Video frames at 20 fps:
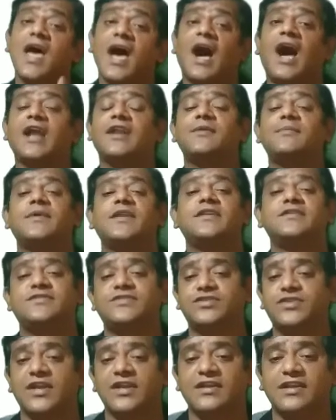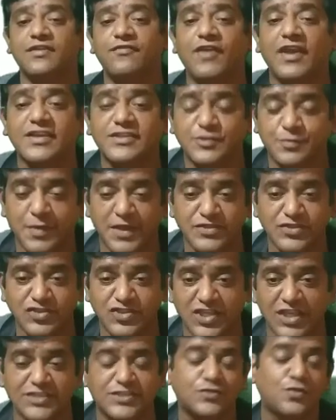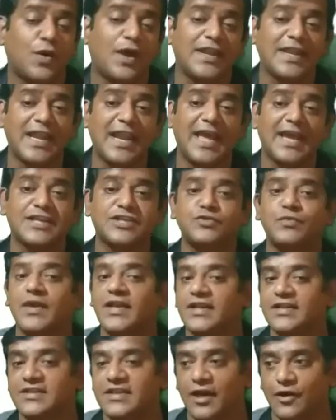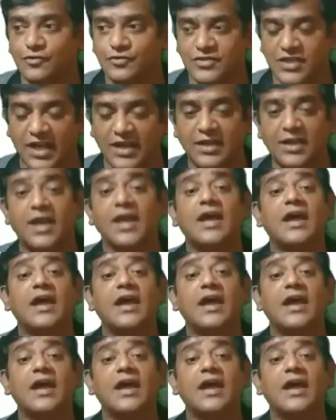Administrative expenses 1,20,000,